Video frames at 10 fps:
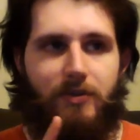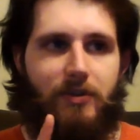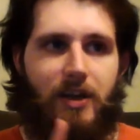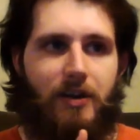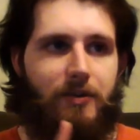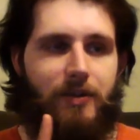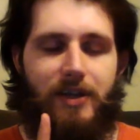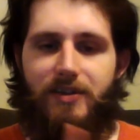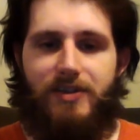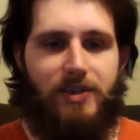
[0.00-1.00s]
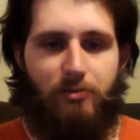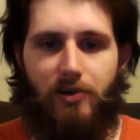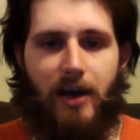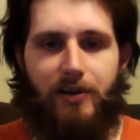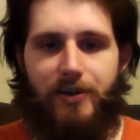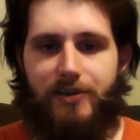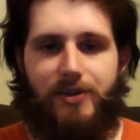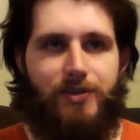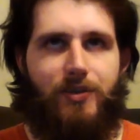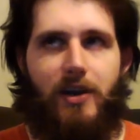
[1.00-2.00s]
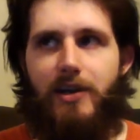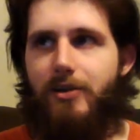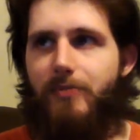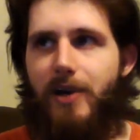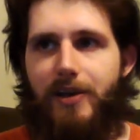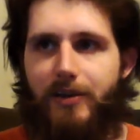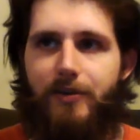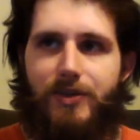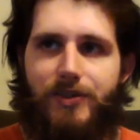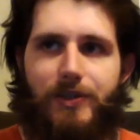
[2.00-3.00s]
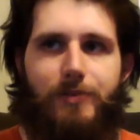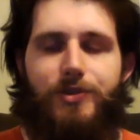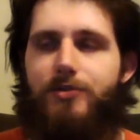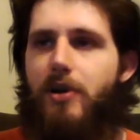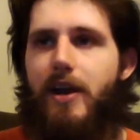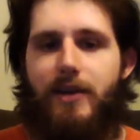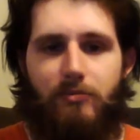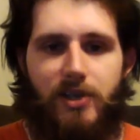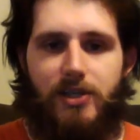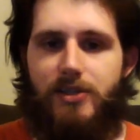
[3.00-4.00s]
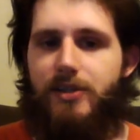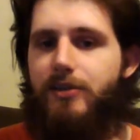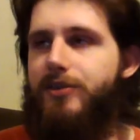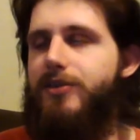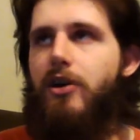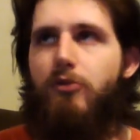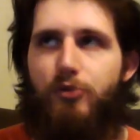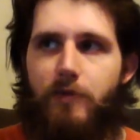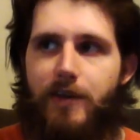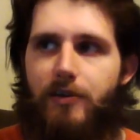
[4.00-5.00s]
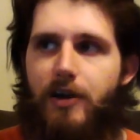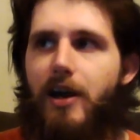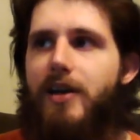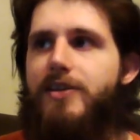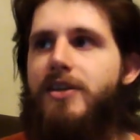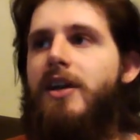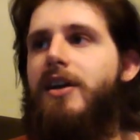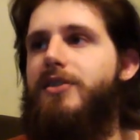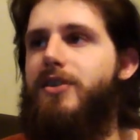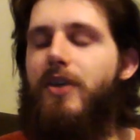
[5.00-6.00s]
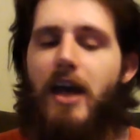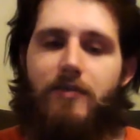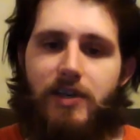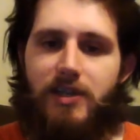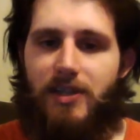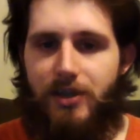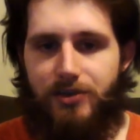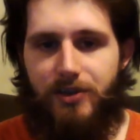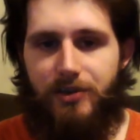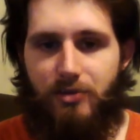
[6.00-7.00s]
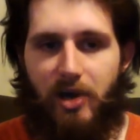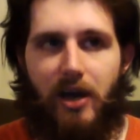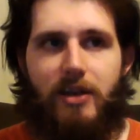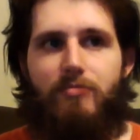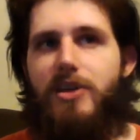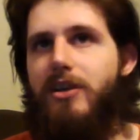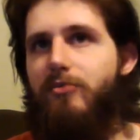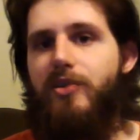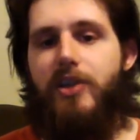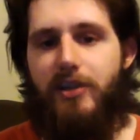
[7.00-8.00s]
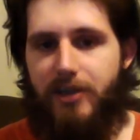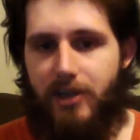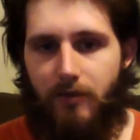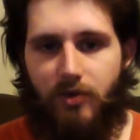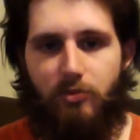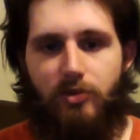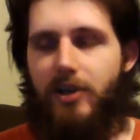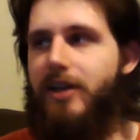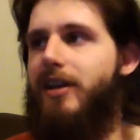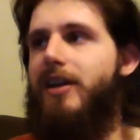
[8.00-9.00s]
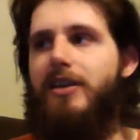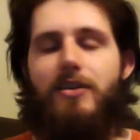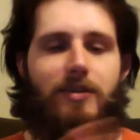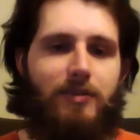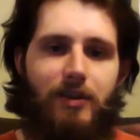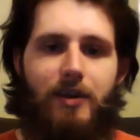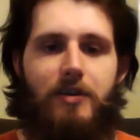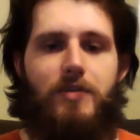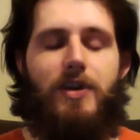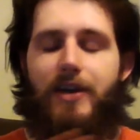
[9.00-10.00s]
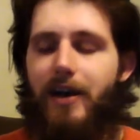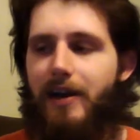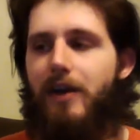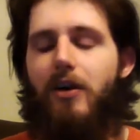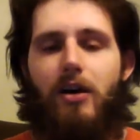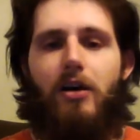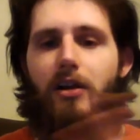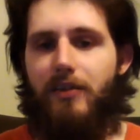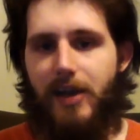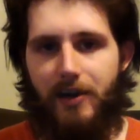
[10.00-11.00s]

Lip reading: the sleep paralysis, trying to get your body to go to sleep, trying to be still, don't move your eyes, don't have any tension in your body, be completely comfortable. Like you can cut out all of that